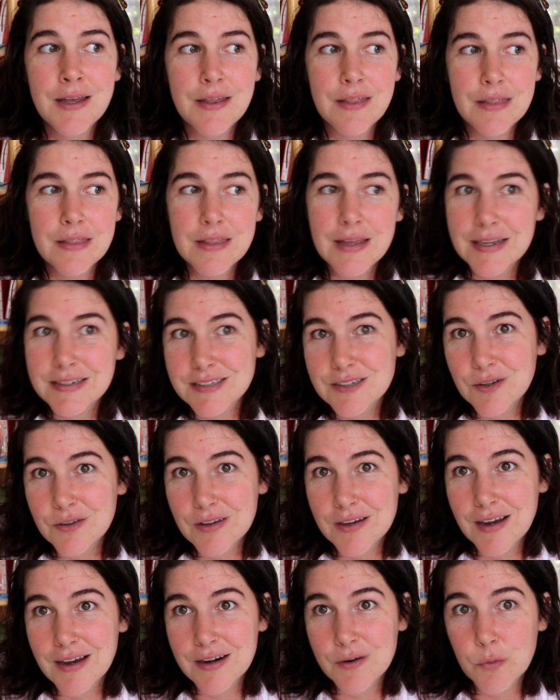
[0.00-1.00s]
That's not
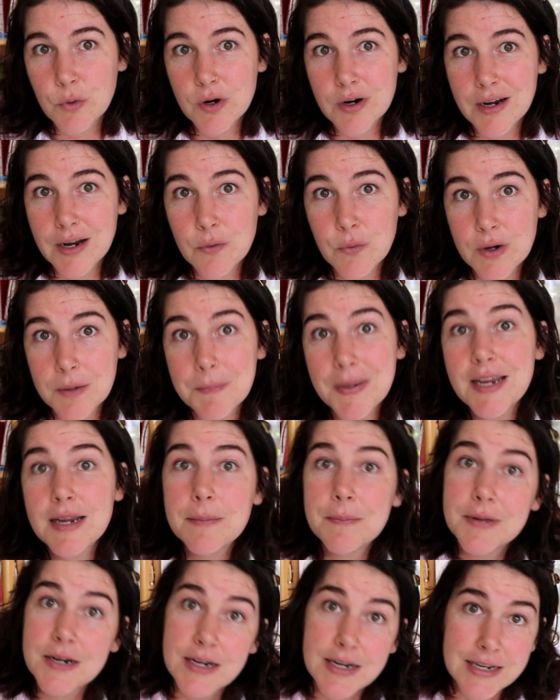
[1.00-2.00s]
the kind of work I want to
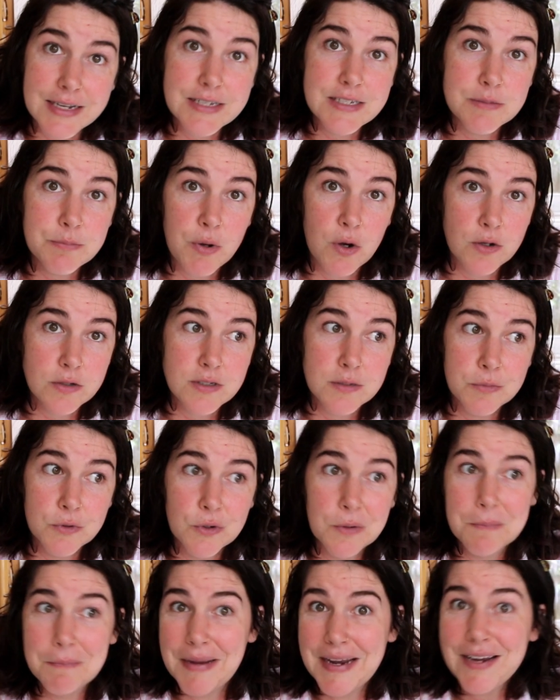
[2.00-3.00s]
make, but it is possible
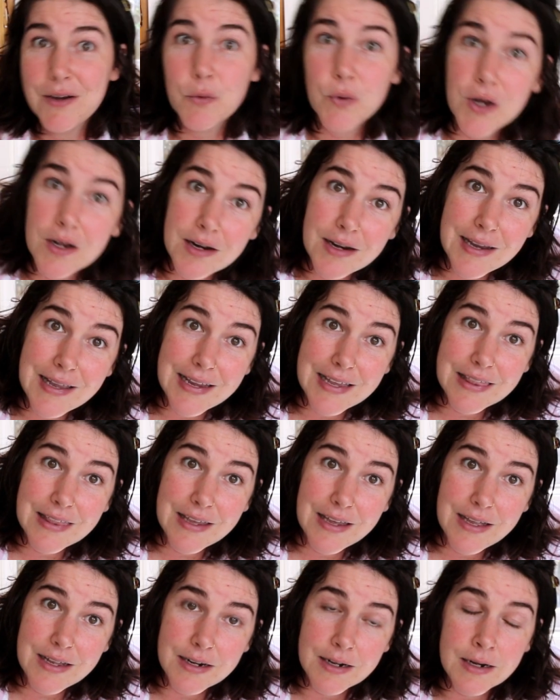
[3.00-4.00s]
to make work like
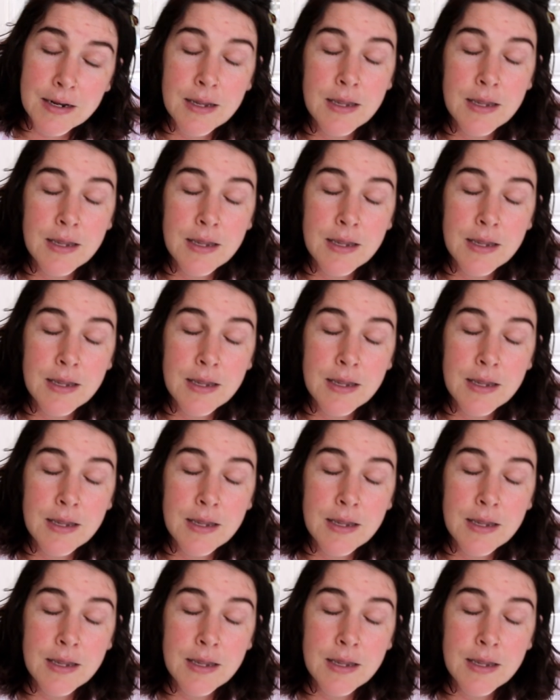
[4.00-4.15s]
that.